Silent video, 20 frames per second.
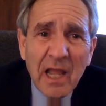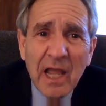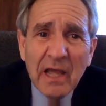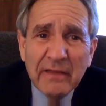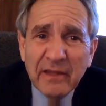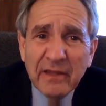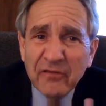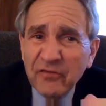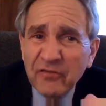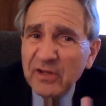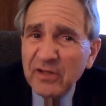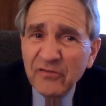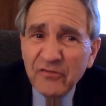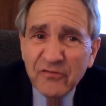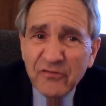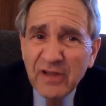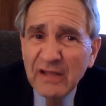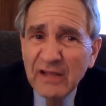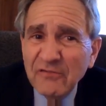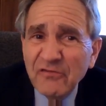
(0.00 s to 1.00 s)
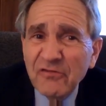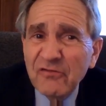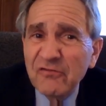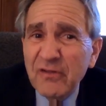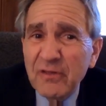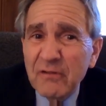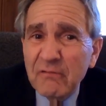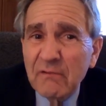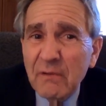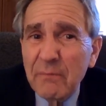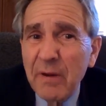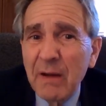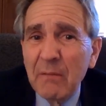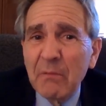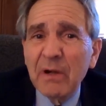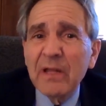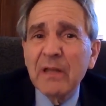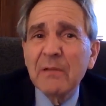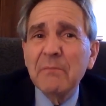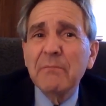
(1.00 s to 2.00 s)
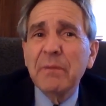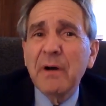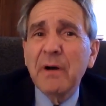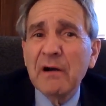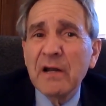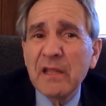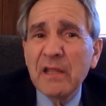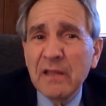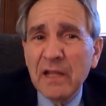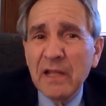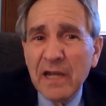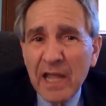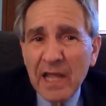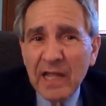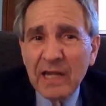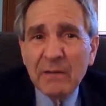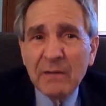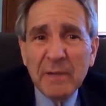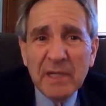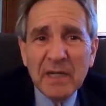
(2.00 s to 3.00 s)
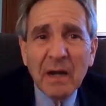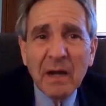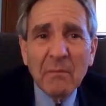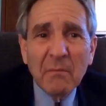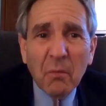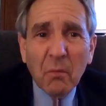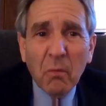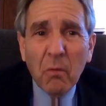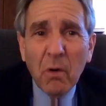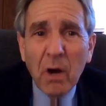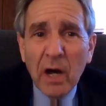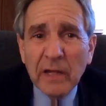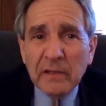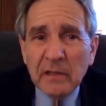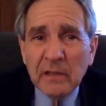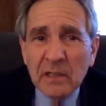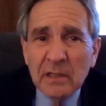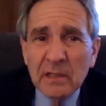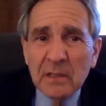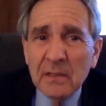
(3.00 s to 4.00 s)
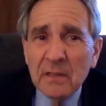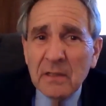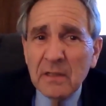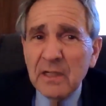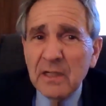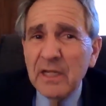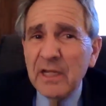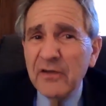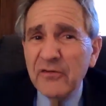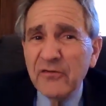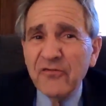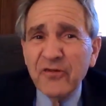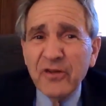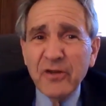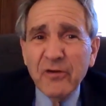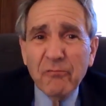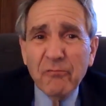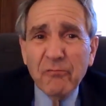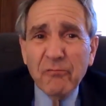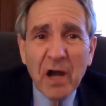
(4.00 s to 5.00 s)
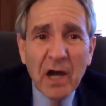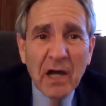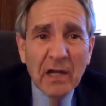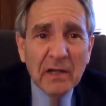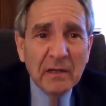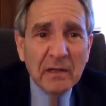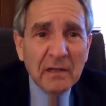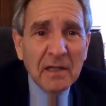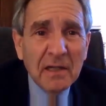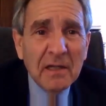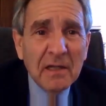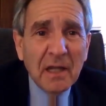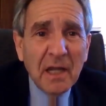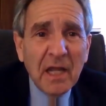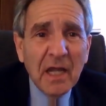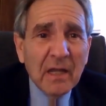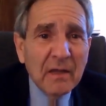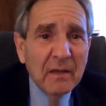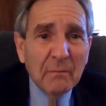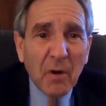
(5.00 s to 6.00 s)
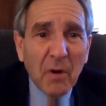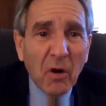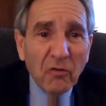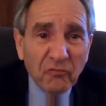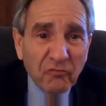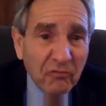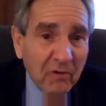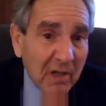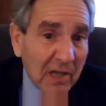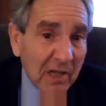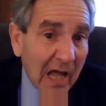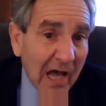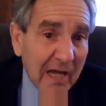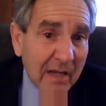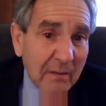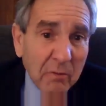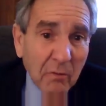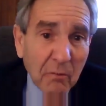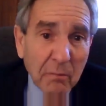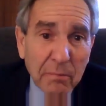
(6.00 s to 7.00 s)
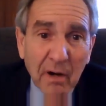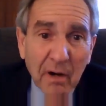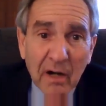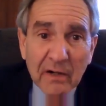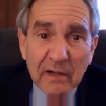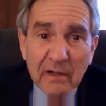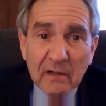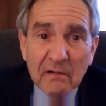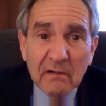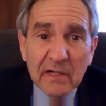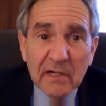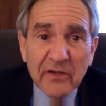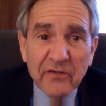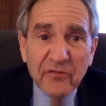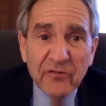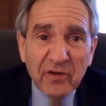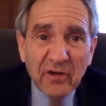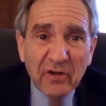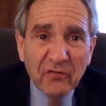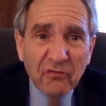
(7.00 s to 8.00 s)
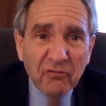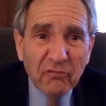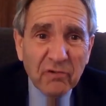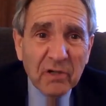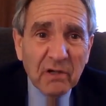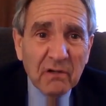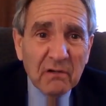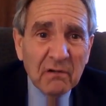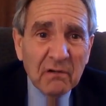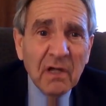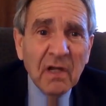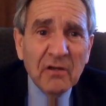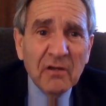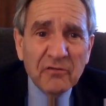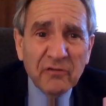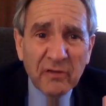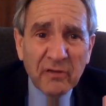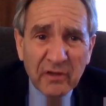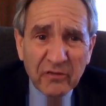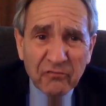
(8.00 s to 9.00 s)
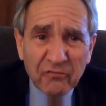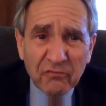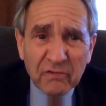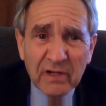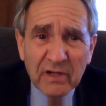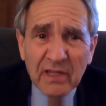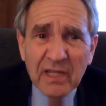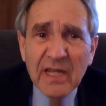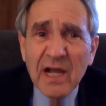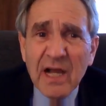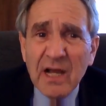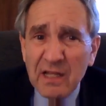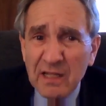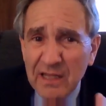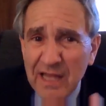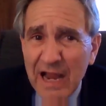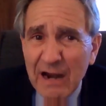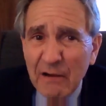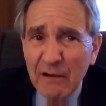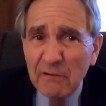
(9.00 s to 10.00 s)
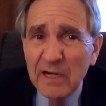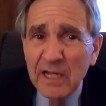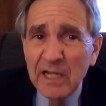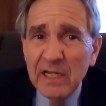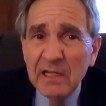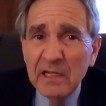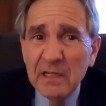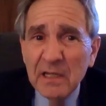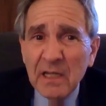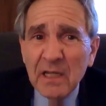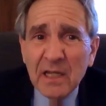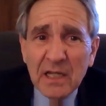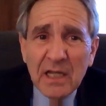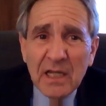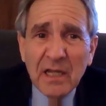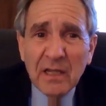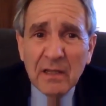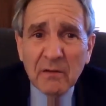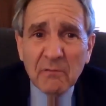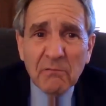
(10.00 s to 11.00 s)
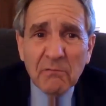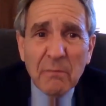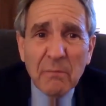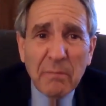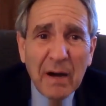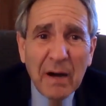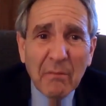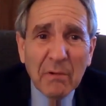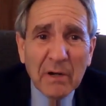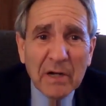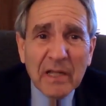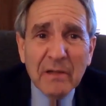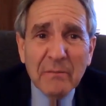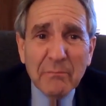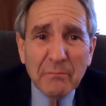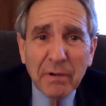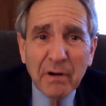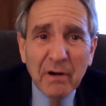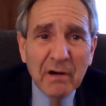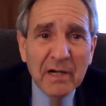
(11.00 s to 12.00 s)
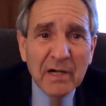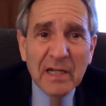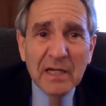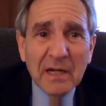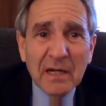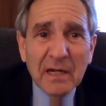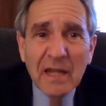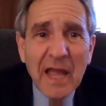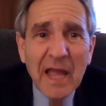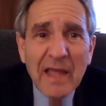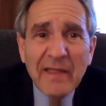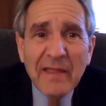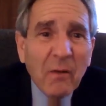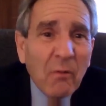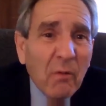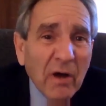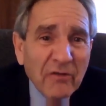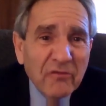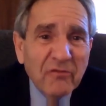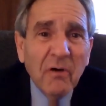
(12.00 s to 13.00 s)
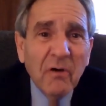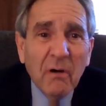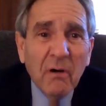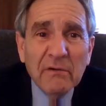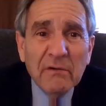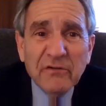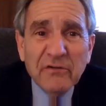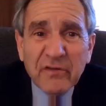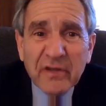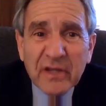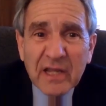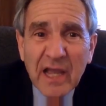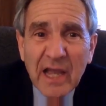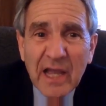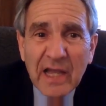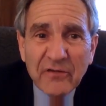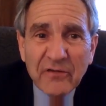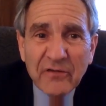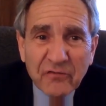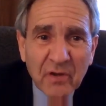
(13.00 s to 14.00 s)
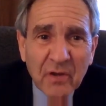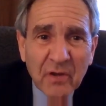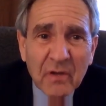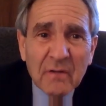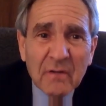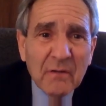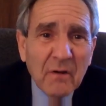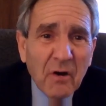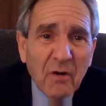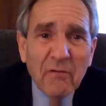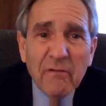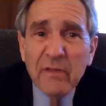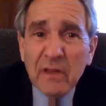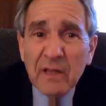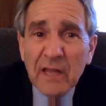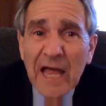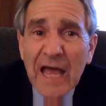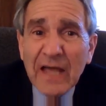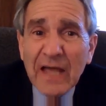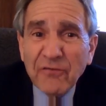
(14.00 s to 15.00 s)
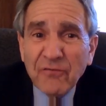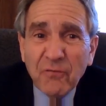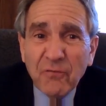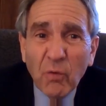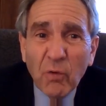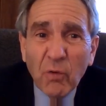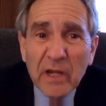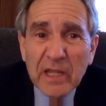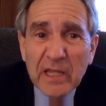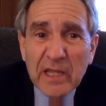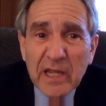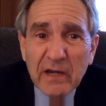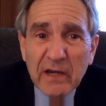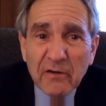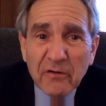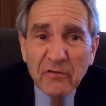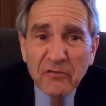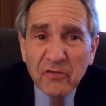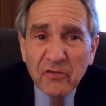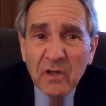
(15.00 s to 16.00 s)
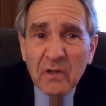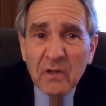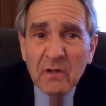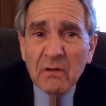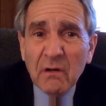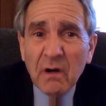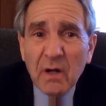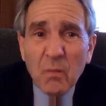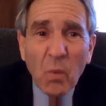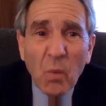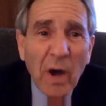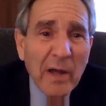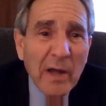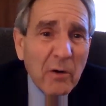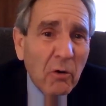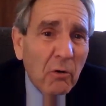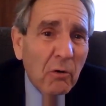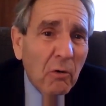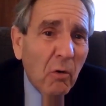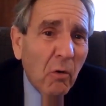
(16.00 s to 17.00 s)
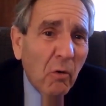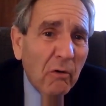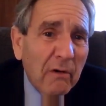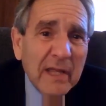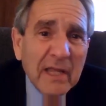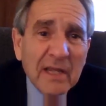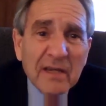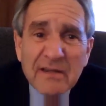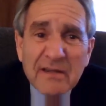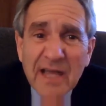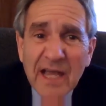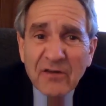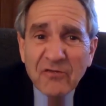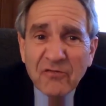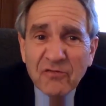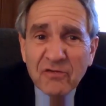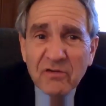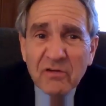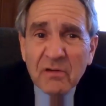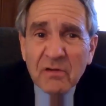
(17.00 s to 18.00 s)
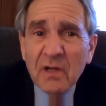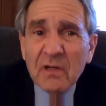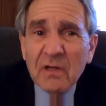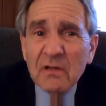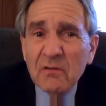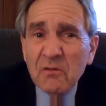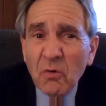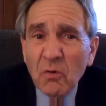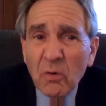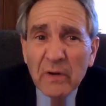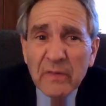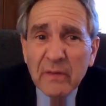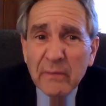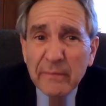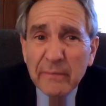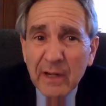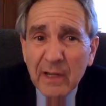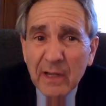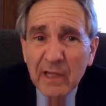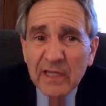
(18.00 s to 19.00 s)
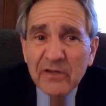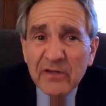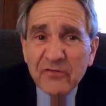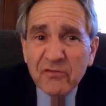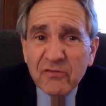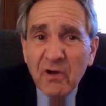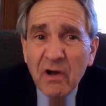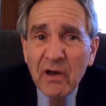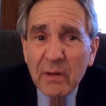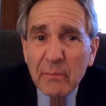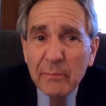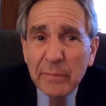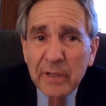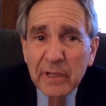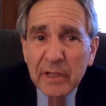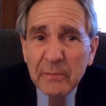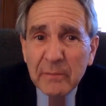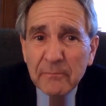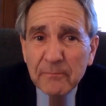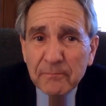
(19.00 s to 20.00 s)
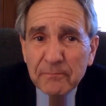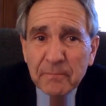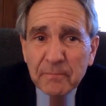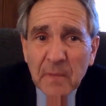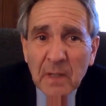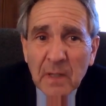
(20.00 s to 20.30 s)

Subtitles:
And there's a consensus in the Republican Party that enemy number 1 is Iran and the most reliable partner is Israel. So there's really a clarity in the Republican Party today that wasn't always the case over the last 40 years on what our orientation toward the Middle East ought to be.